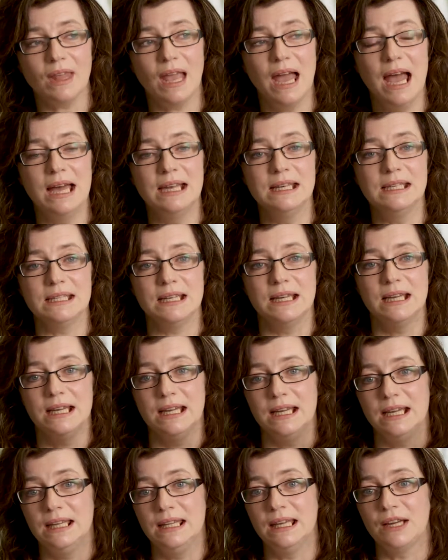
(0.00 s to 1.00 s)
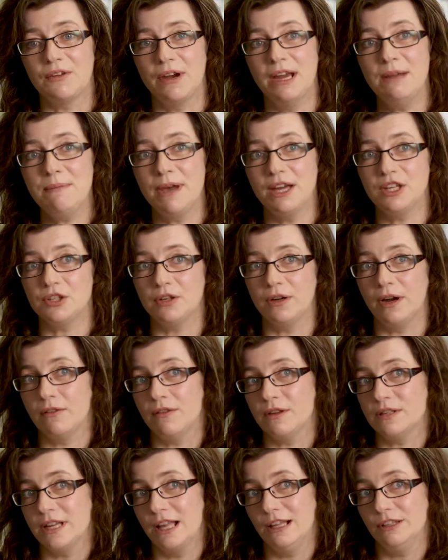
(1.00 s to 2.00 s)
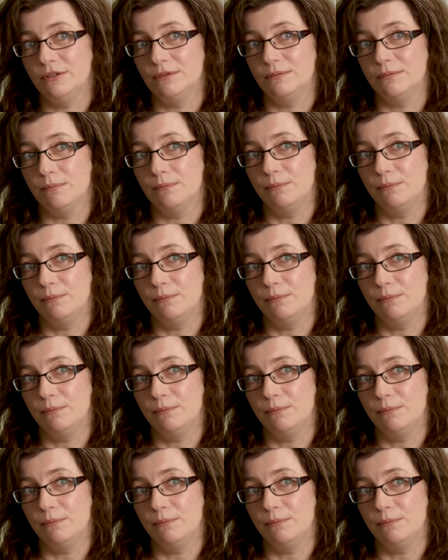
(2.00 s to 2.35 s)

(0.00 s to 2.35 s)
And in the gray matter are the cell